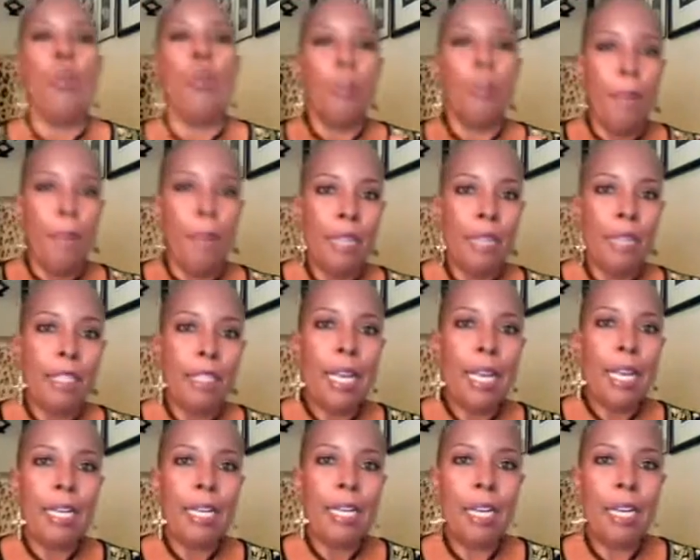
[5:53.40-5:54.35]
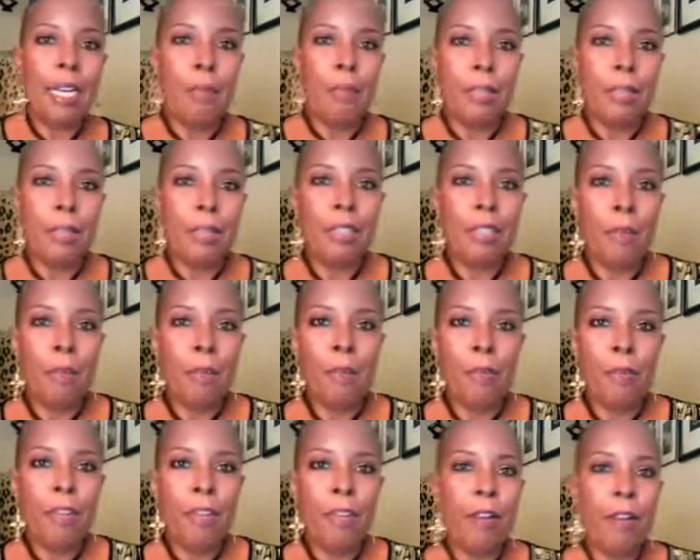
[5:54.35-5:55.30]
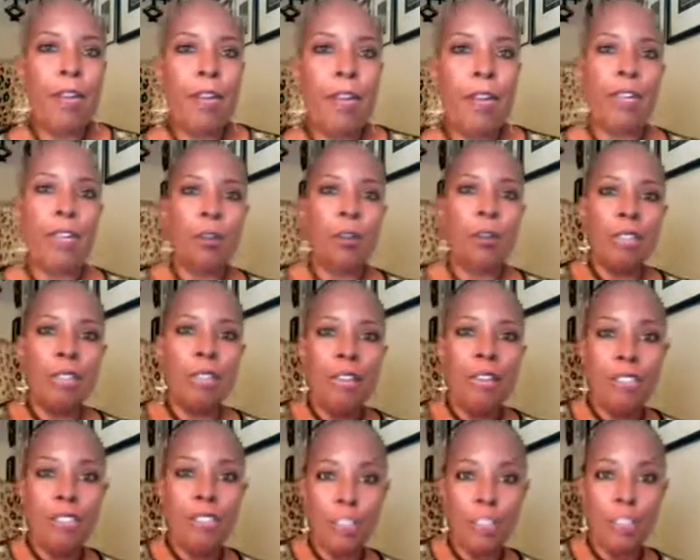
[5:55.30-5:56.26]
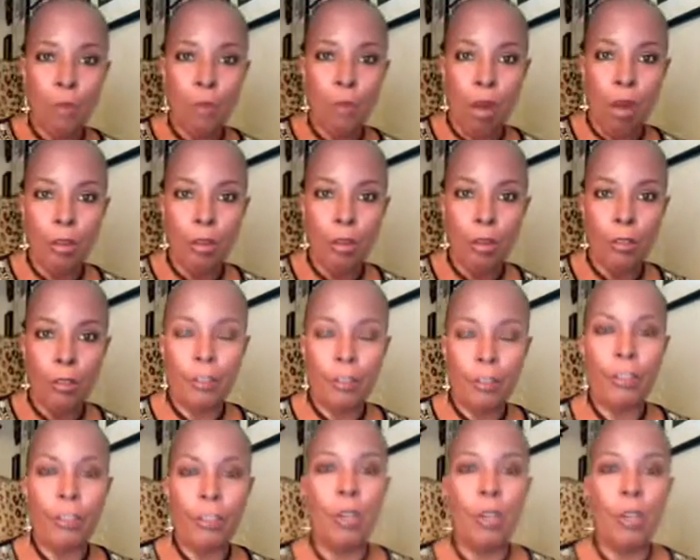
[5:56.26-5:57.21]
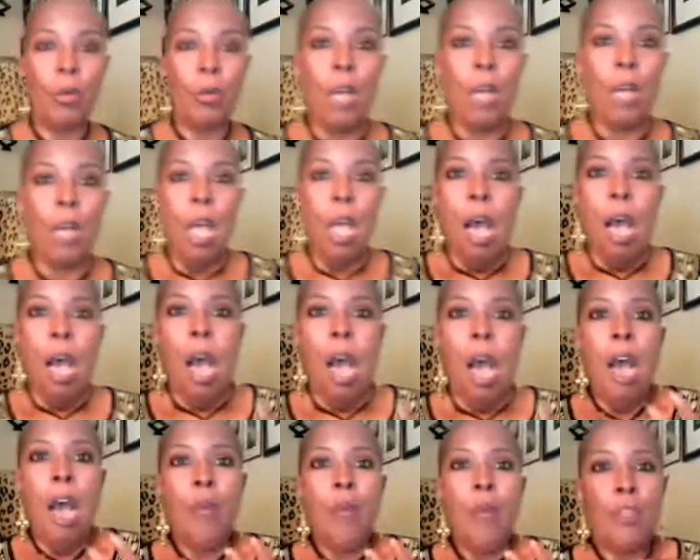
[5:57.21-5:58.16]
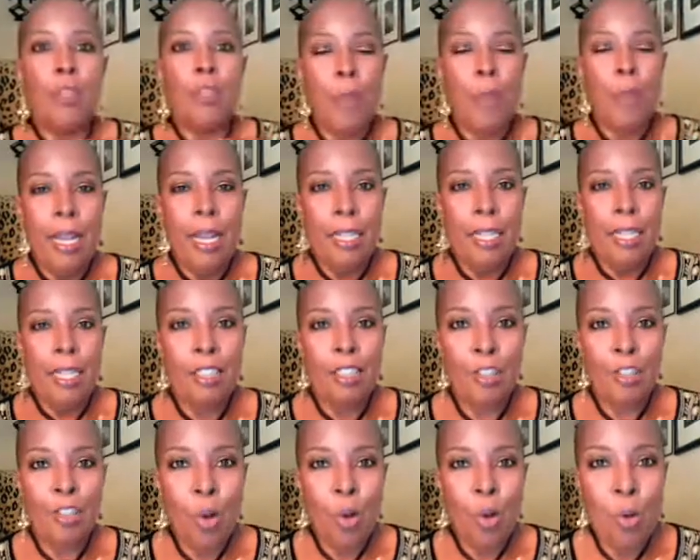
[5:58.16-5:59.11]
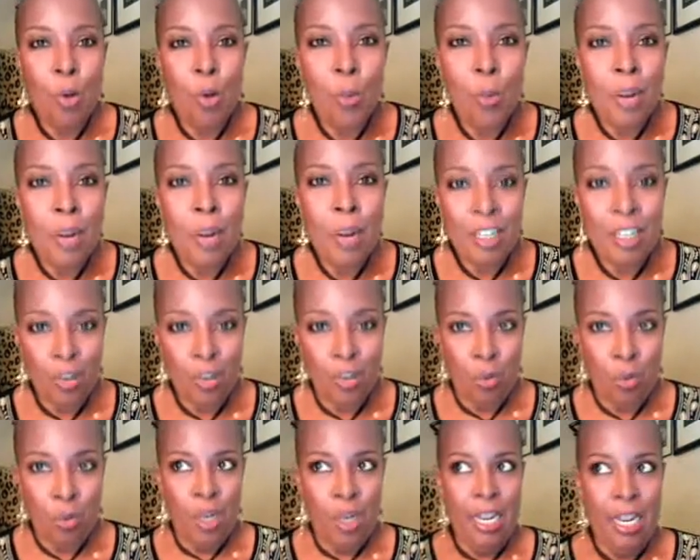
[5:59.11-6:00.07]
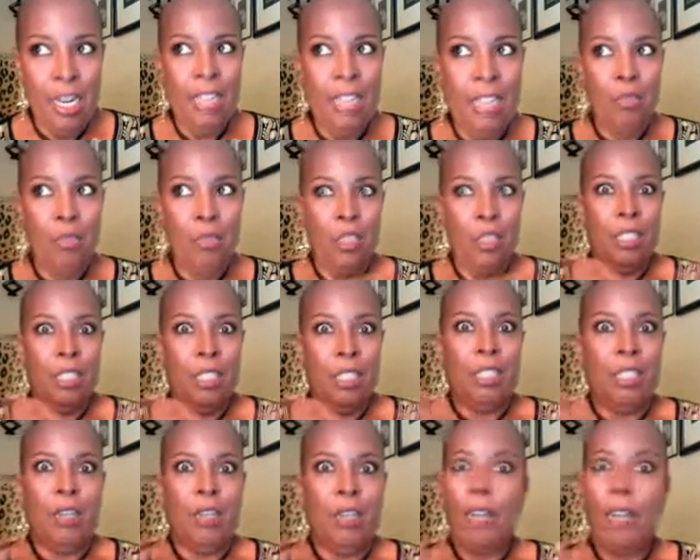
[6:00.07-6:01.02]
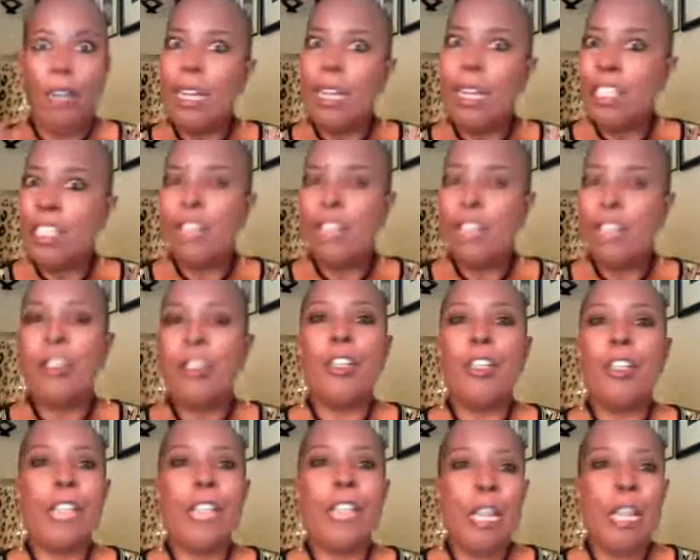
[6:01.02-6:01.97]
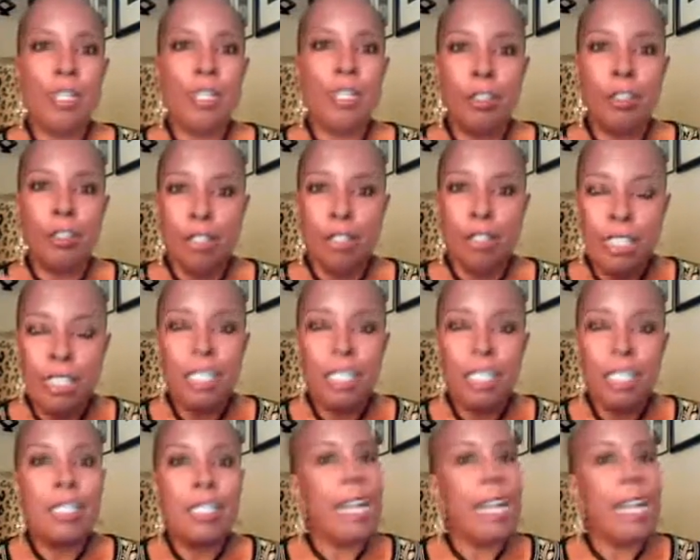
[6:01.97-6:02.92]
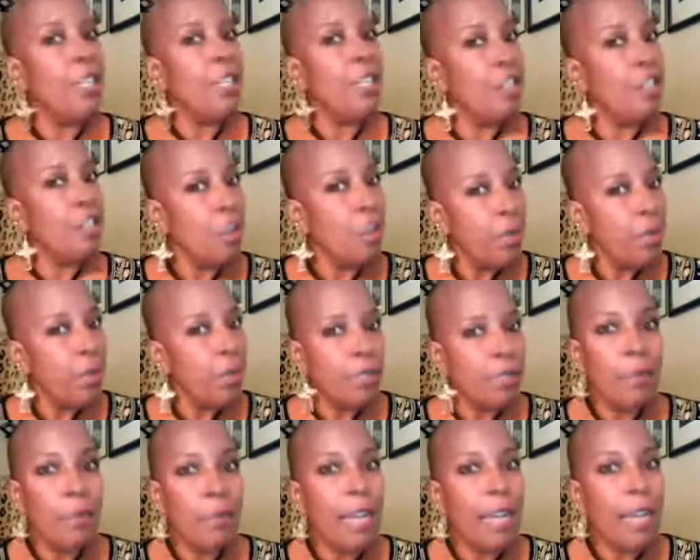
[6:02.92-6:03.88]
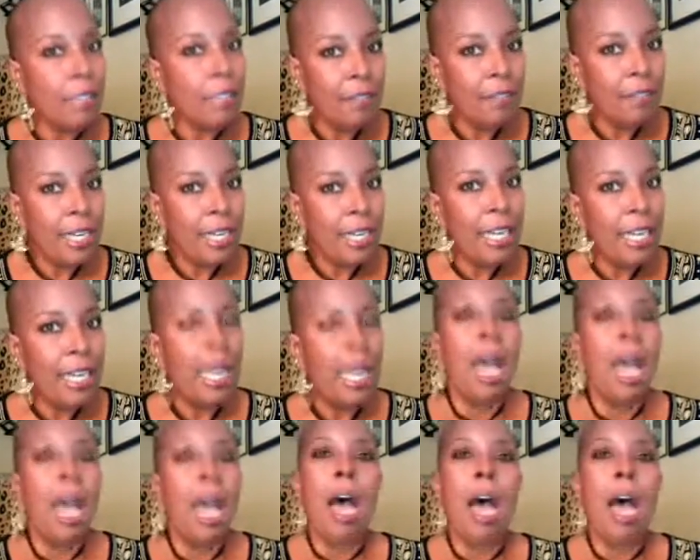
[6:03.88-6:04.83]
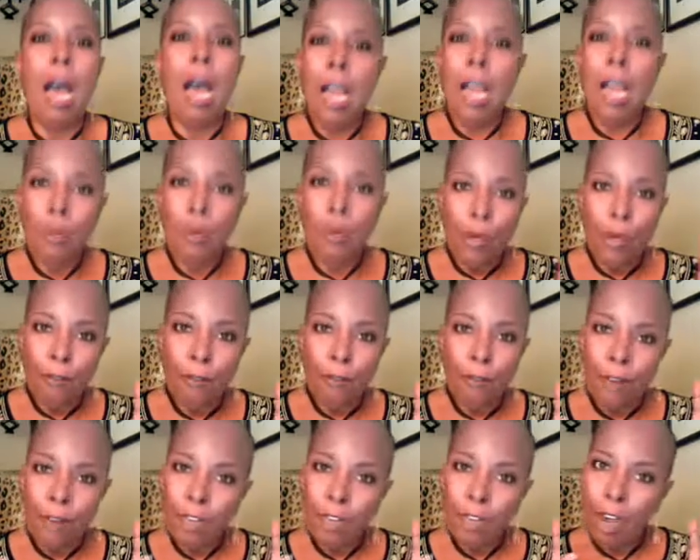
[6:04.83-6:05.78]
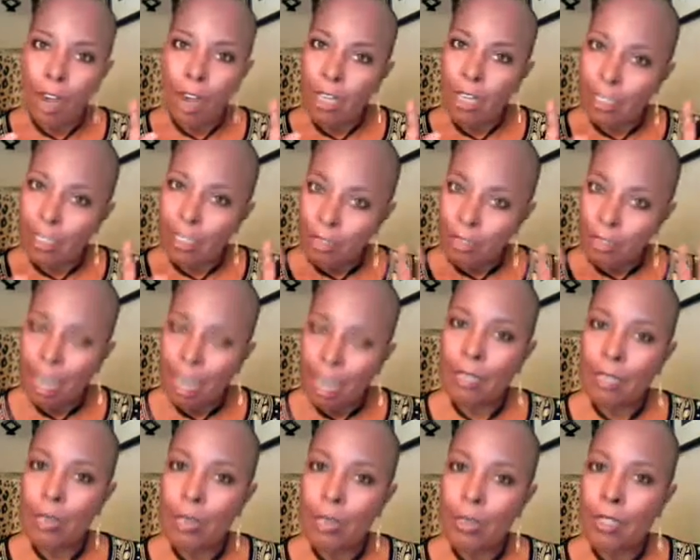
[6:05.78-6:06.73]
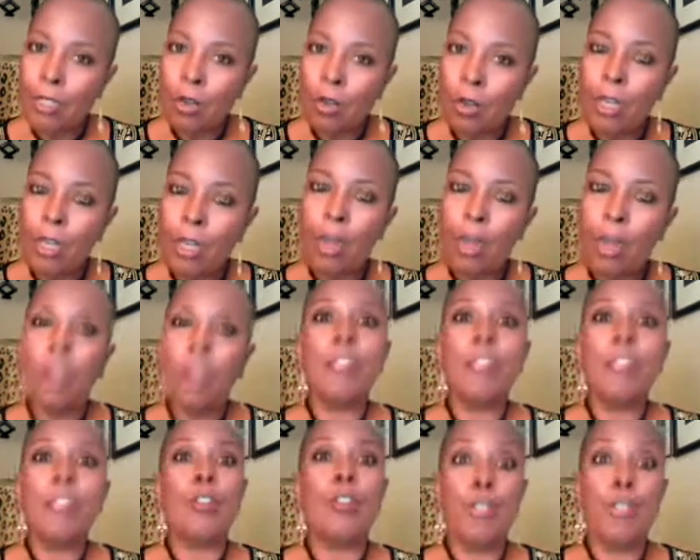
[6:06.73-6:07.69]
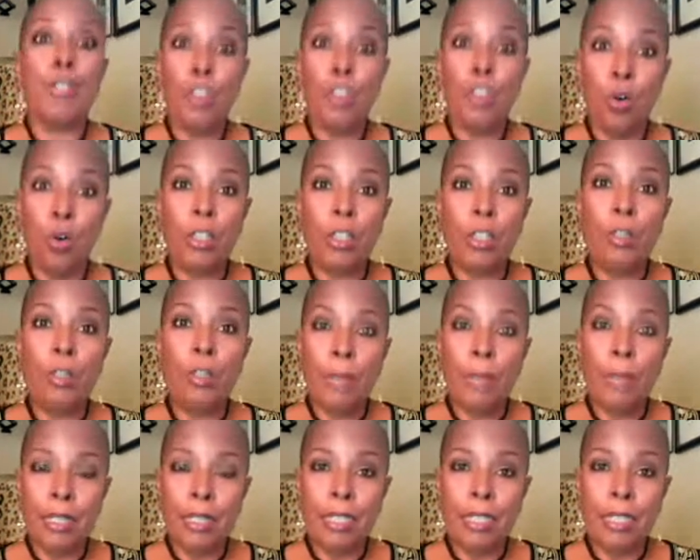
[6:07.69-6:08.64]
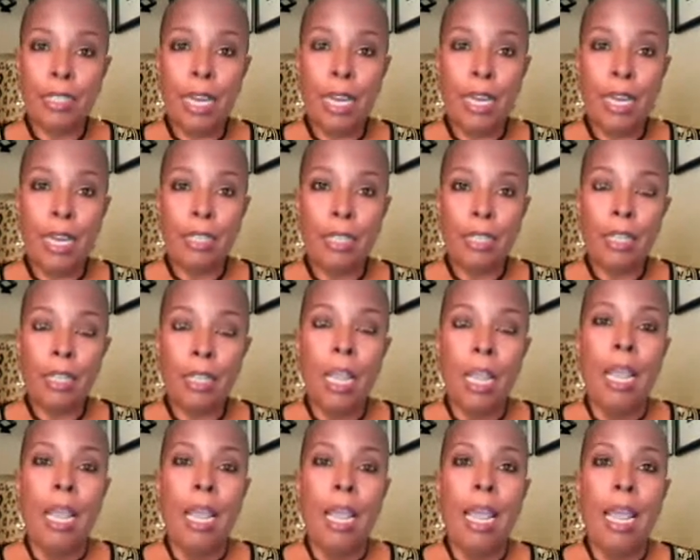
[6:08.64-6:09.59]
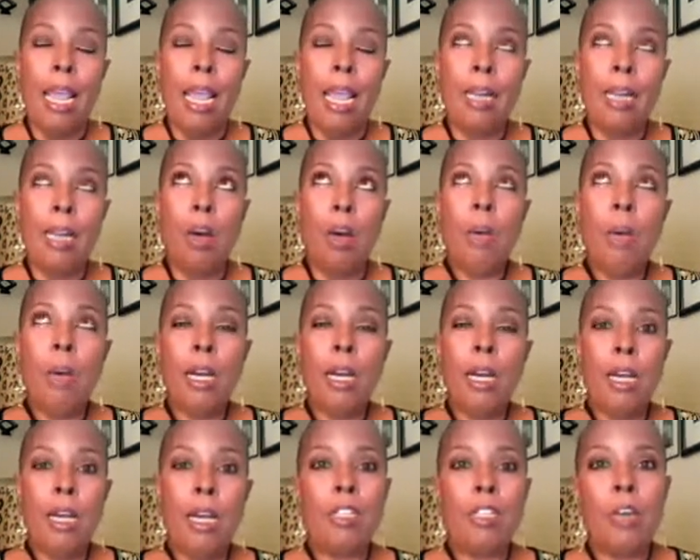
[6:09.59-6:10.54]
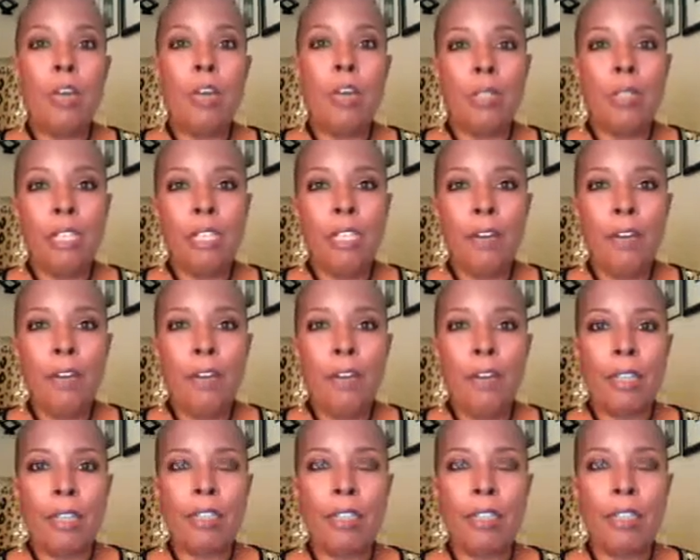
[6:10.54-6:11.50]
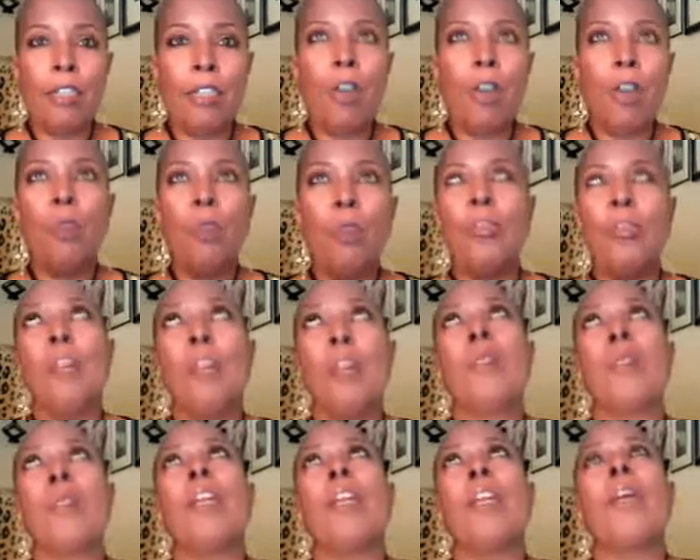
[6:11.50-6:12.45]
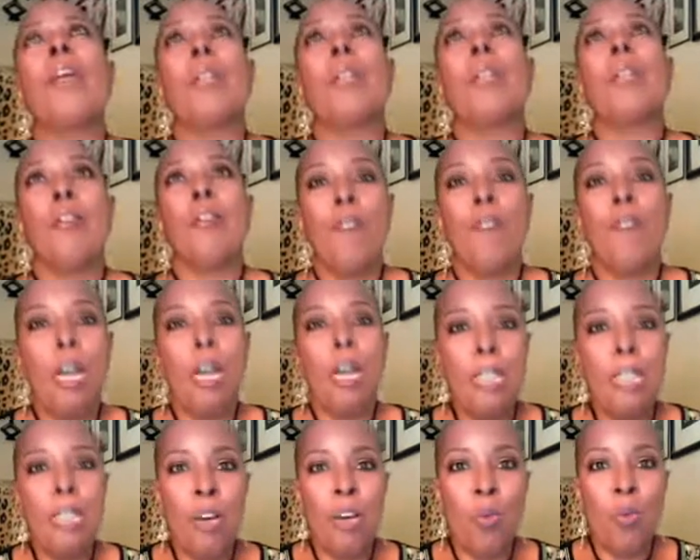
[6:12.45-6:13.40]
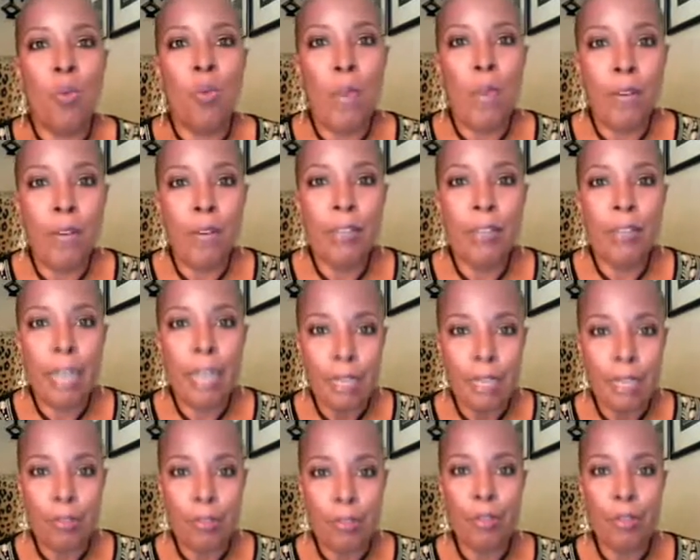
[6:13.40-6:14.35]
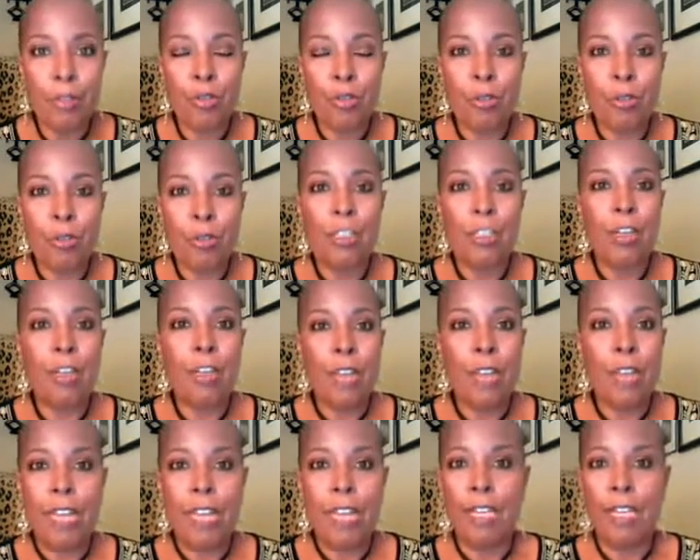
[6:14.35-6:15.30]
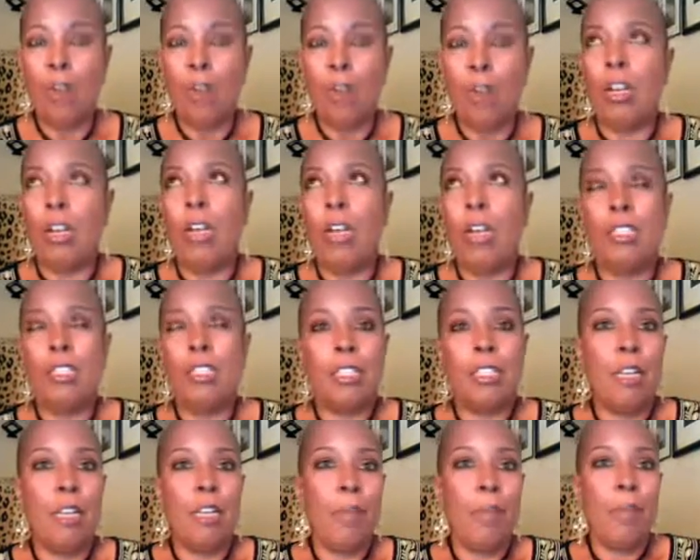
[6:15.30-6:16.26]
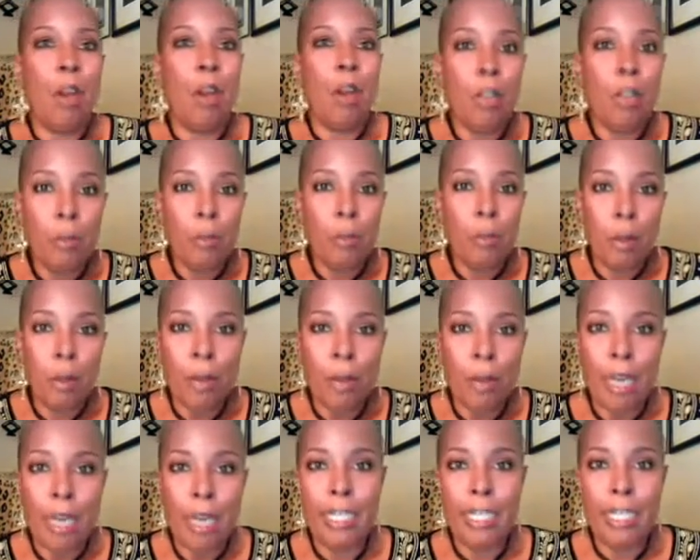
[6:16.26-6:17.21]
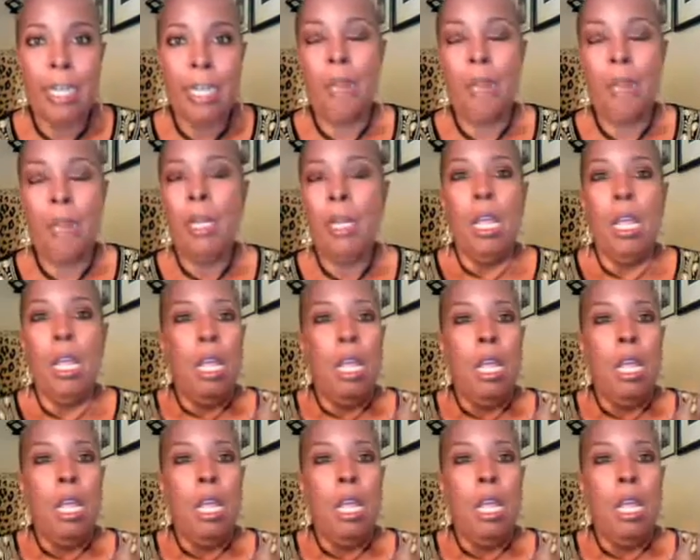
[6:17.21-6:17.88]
well, the PET scan kind of picks up from there and goes even smaller. So I was panicked so much when she said, "Okay, Sharon, your CT scan is showing some activity. I want to figure out exactly what's going on." So she ordered the PET scan, and oh my gosh, I was terrified because I said, "Oh no, now I'm going to find out where the cancer is truly located. Oh gosh, it's going to be all in my body." I